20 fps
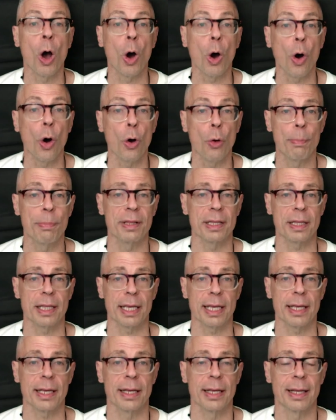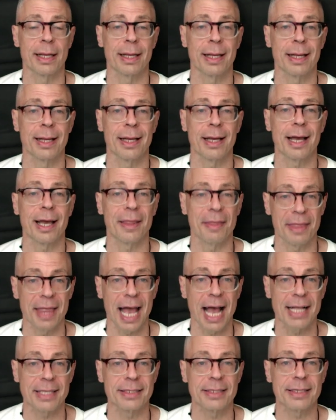openly. And
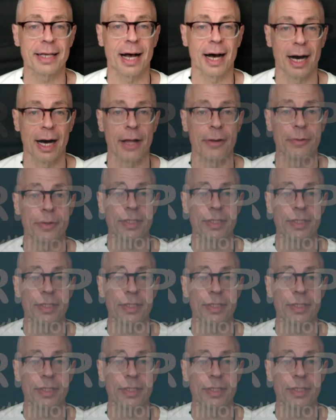that's 100